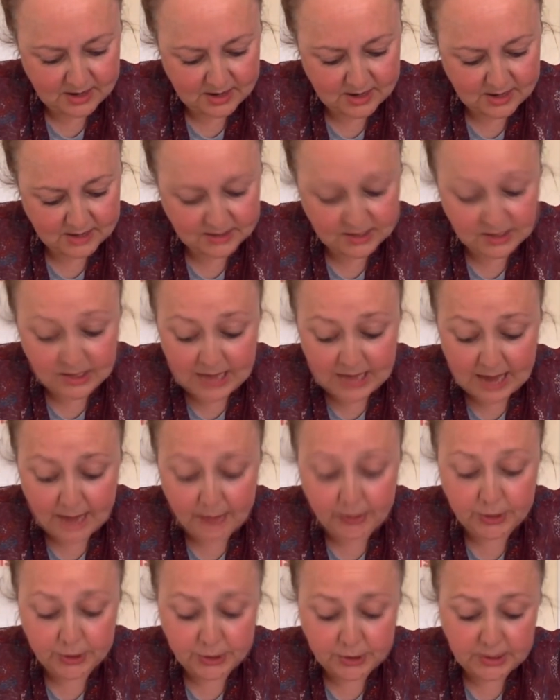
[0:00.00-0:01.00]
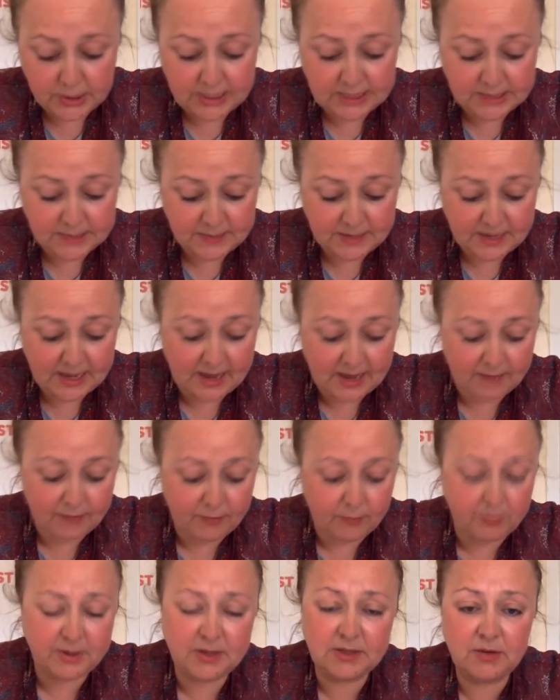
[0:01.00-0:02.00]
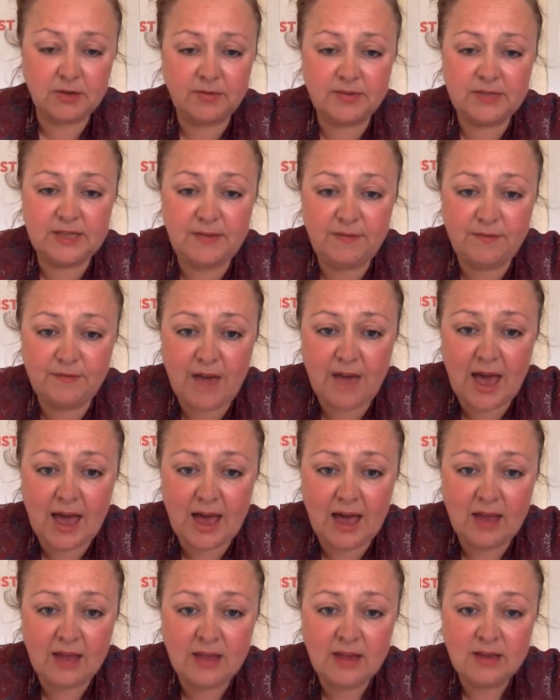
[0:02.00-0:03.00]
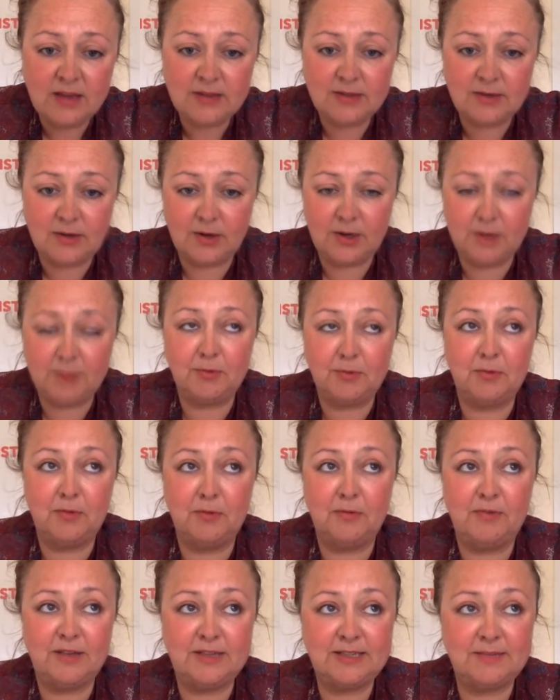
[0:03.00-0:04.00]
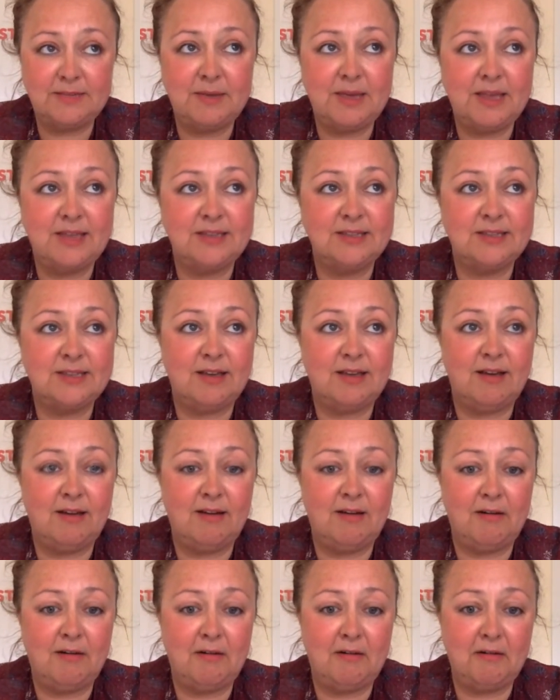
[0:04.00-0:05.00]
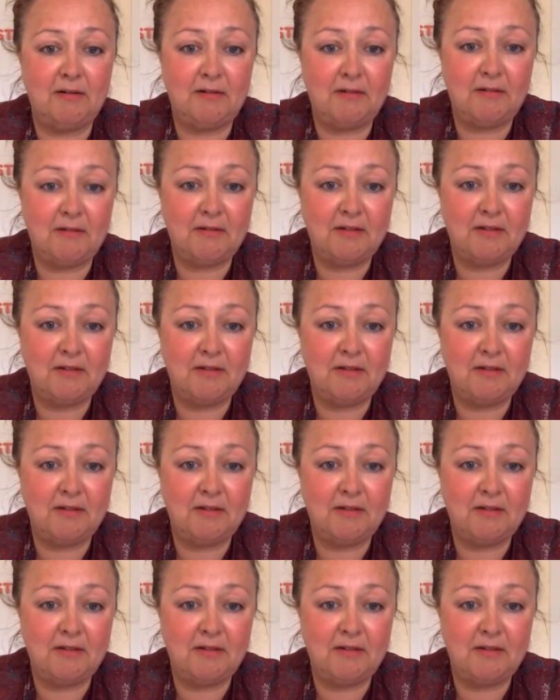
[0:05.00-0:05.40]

So yeah, you do need to be careful because obviously fat soluble vitamins are